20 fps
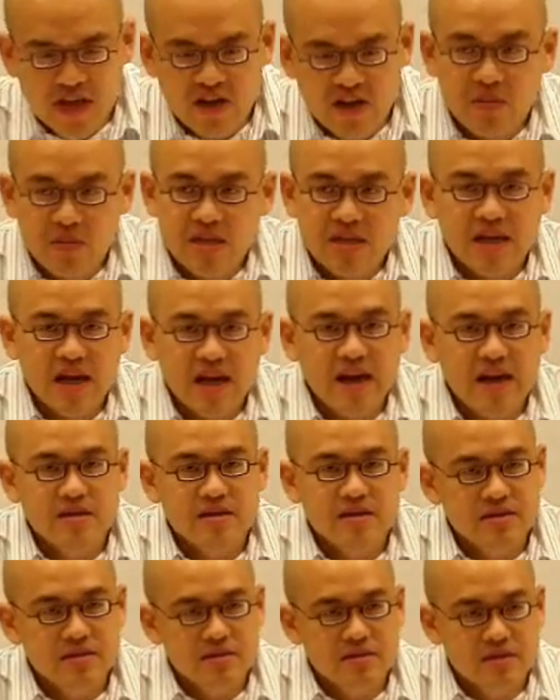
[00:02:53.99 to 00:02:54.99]
governments can't
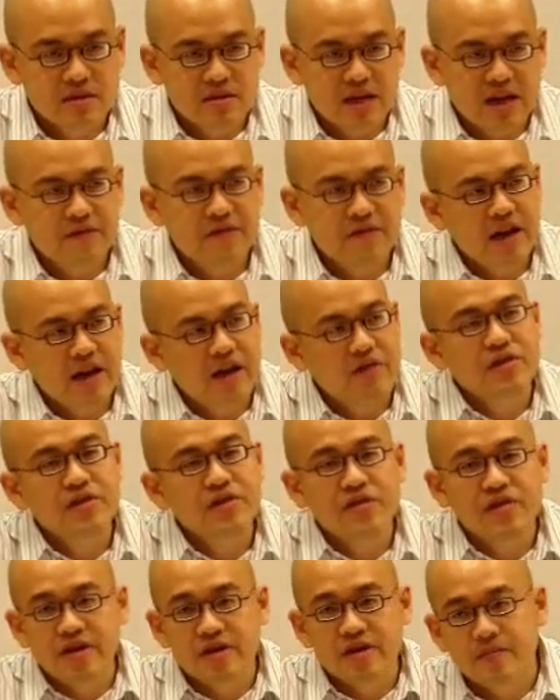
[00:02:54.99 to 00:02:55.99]
cover
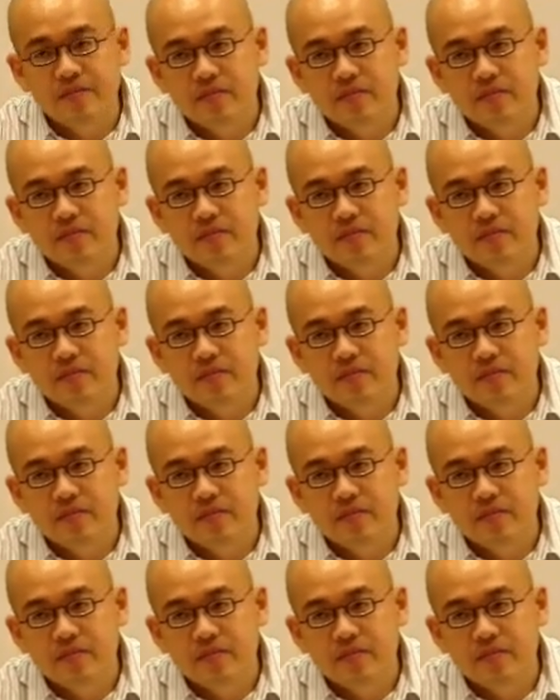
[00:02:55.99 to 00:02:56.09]
everything.